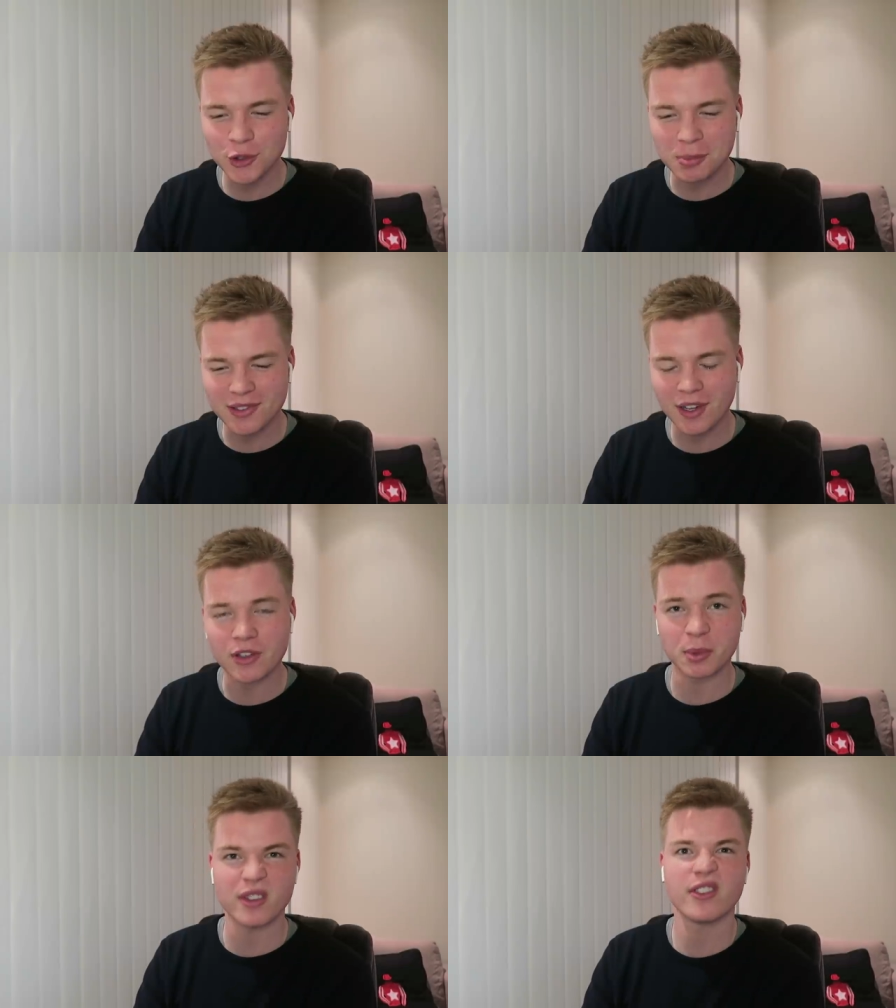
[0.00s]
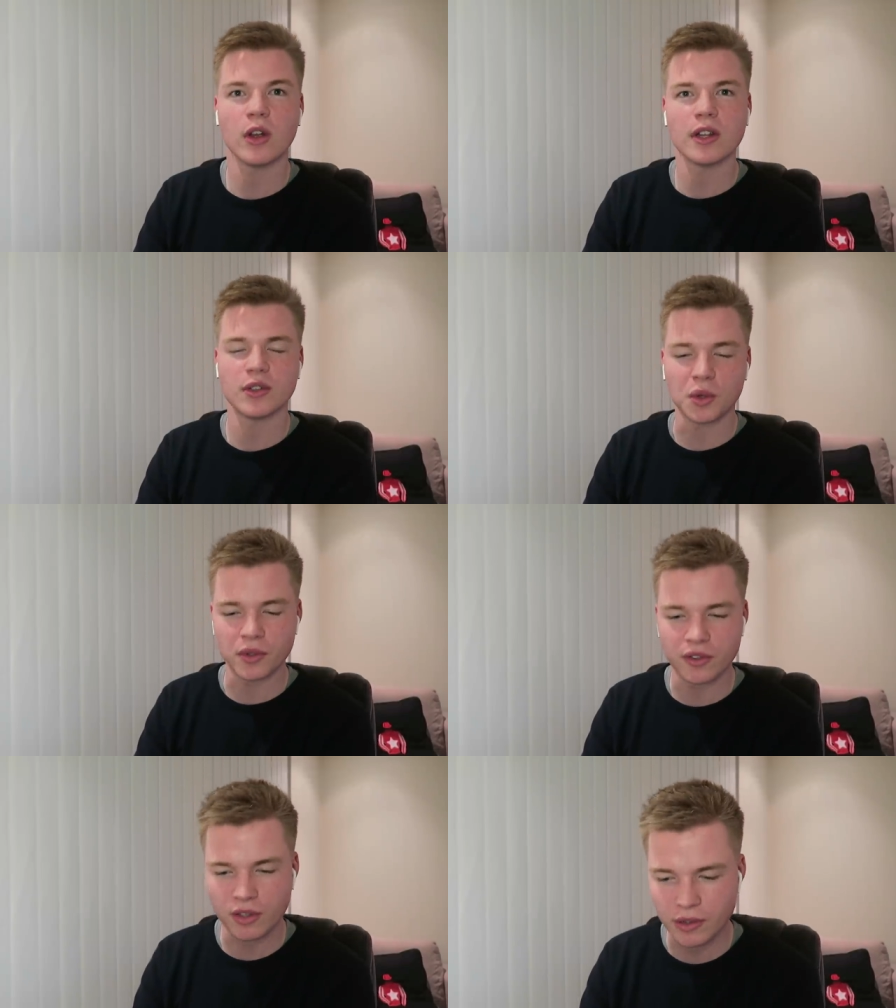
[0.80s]
superstars, but solid
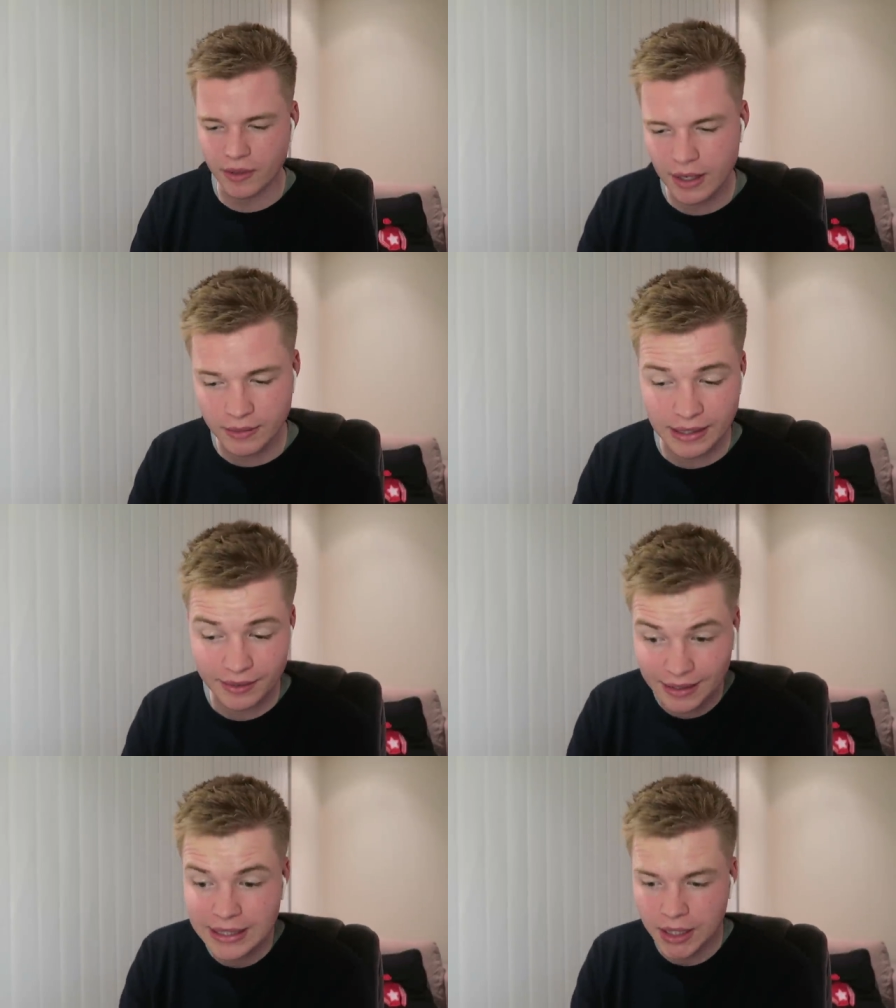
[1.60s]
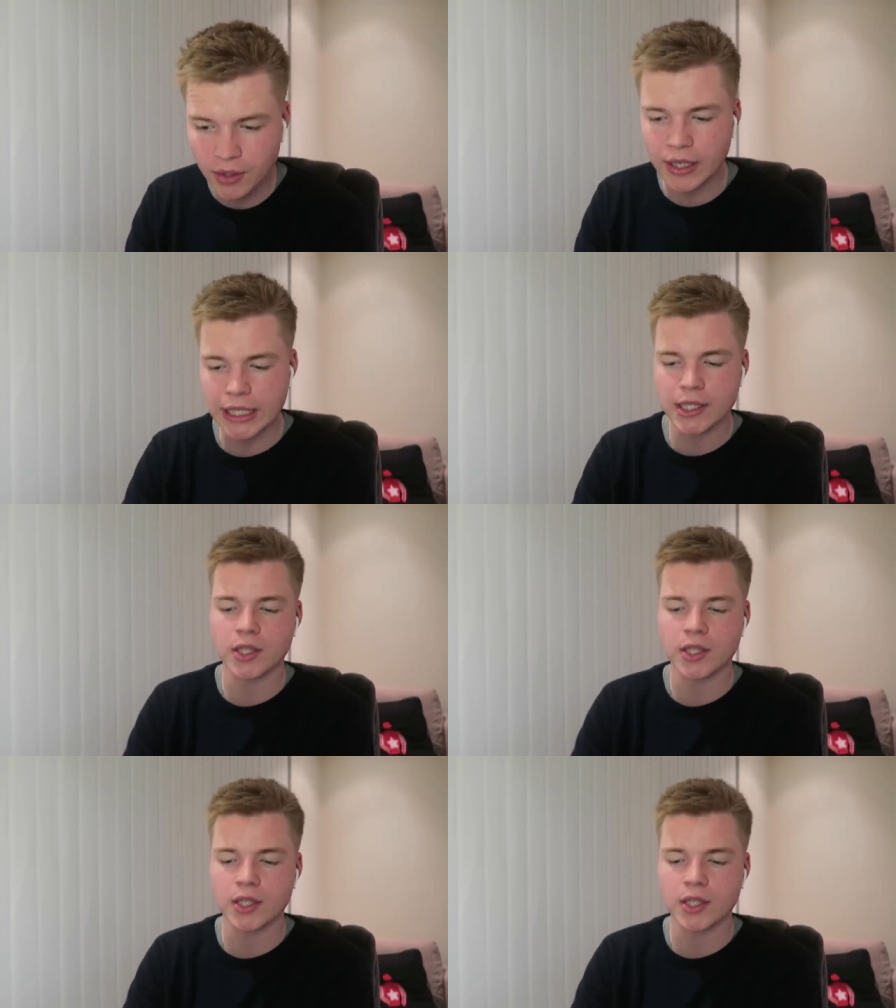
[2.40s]
horses that run their race in Grade